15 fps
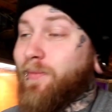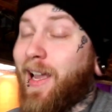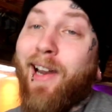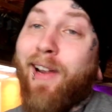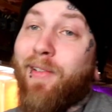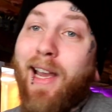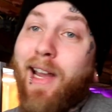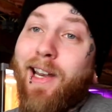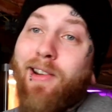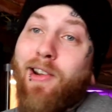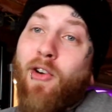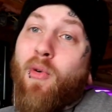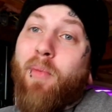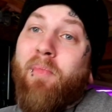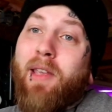I didn't
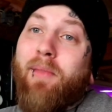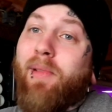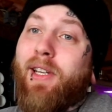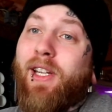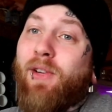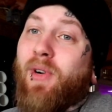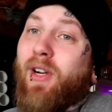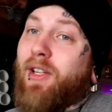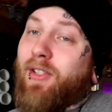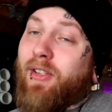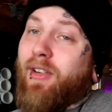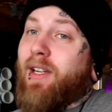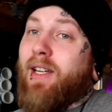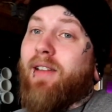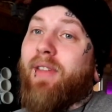know what BPD was
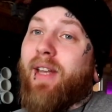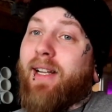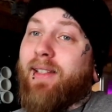or any of